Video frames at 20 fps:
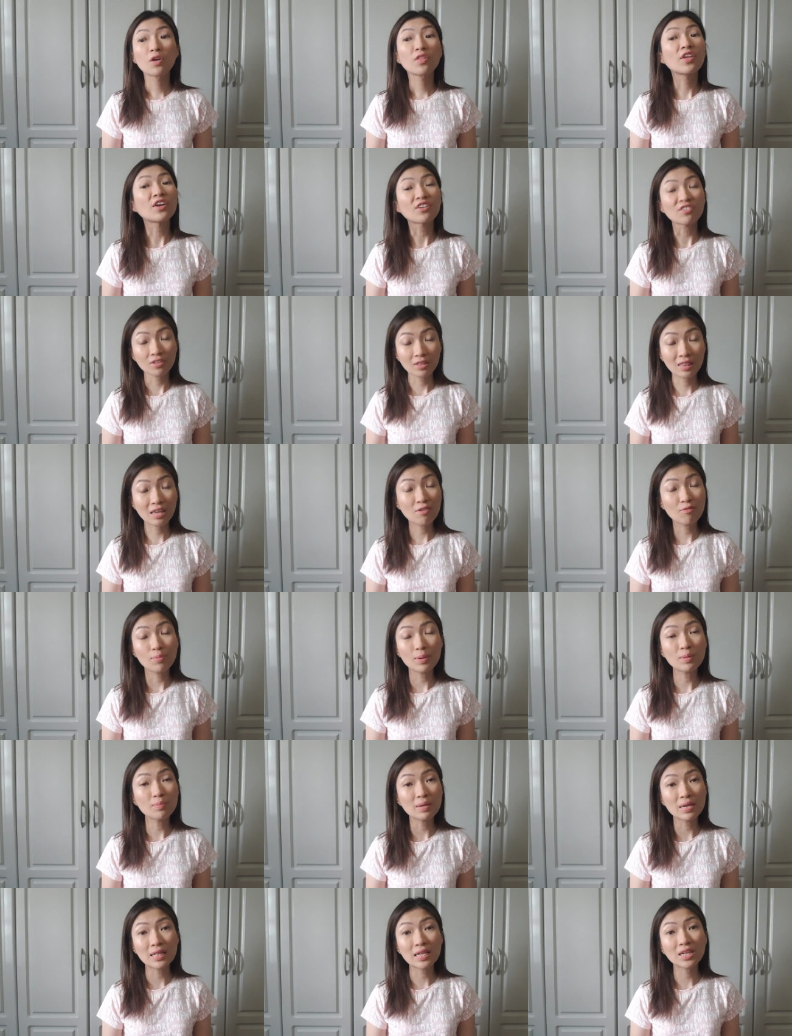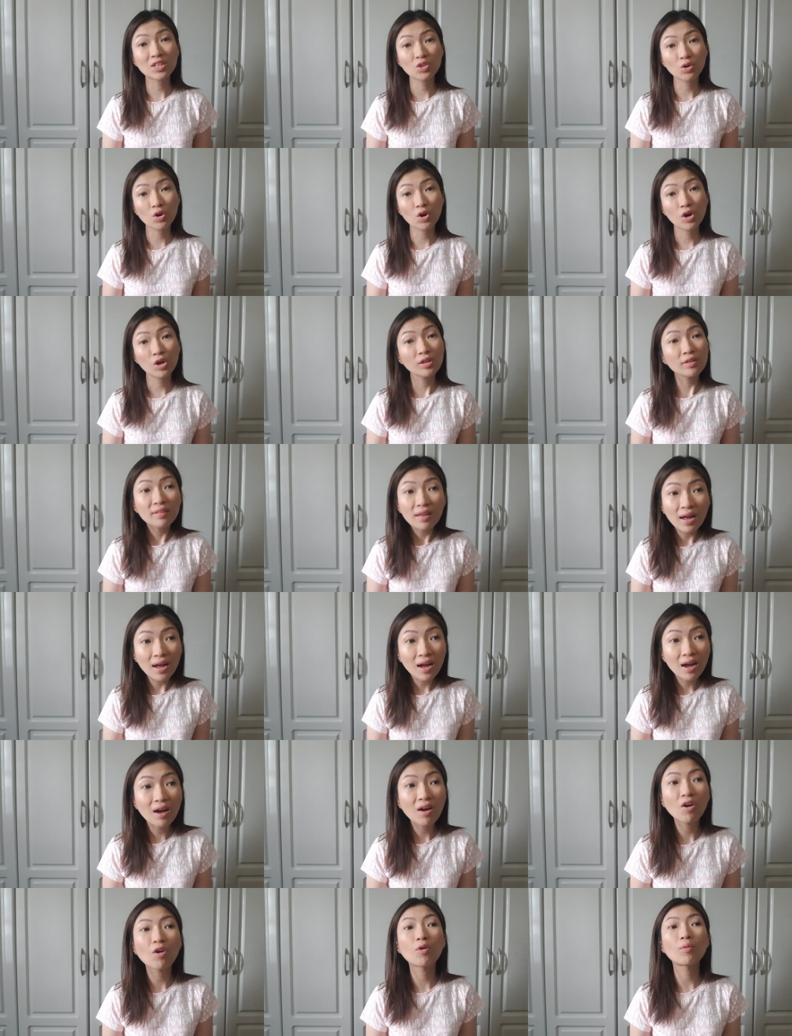They've been meaning to call
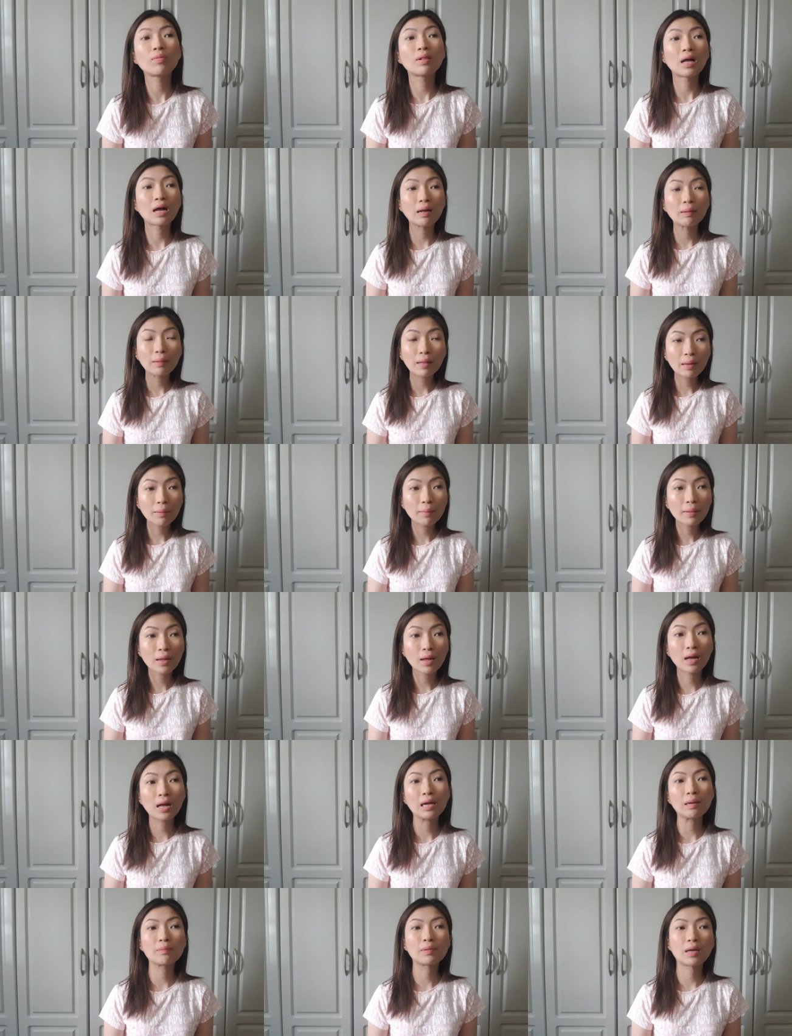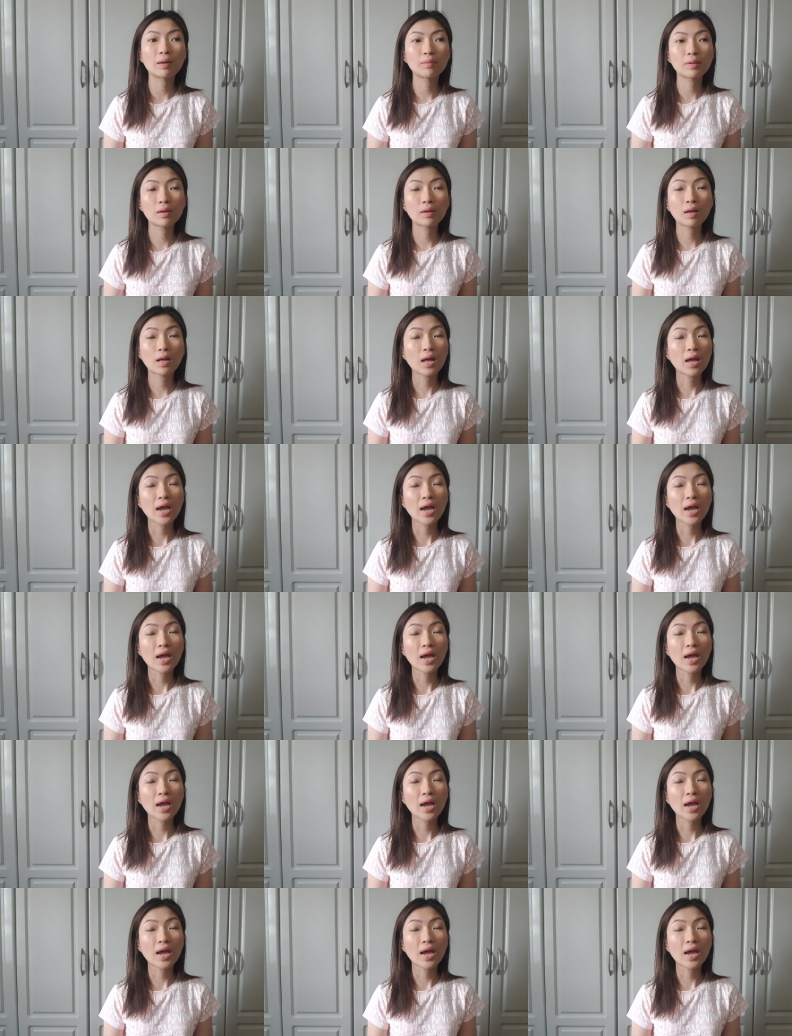daw, blah, blah, blah, blah, blah.